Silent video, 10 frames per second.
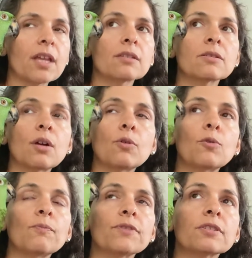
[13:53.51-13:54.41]
So
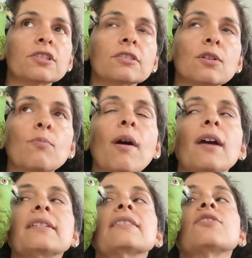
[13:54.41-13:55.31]
she's so
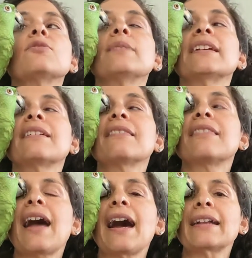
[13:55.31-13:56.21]
bonded to me
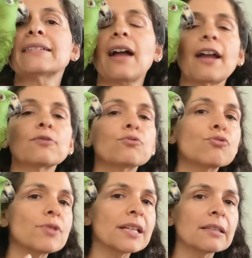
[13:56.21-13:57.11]
that I
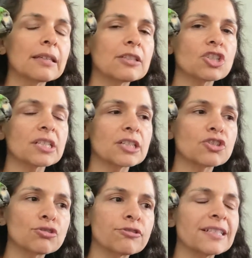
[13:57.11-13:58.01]
really just
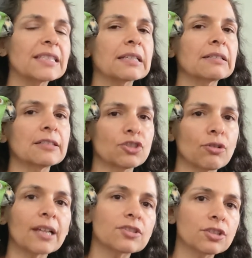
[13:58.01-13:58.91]
intrinsically
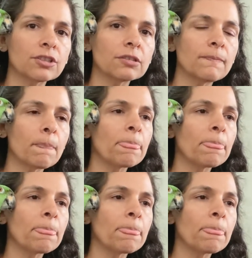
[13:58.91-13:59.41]
trust her.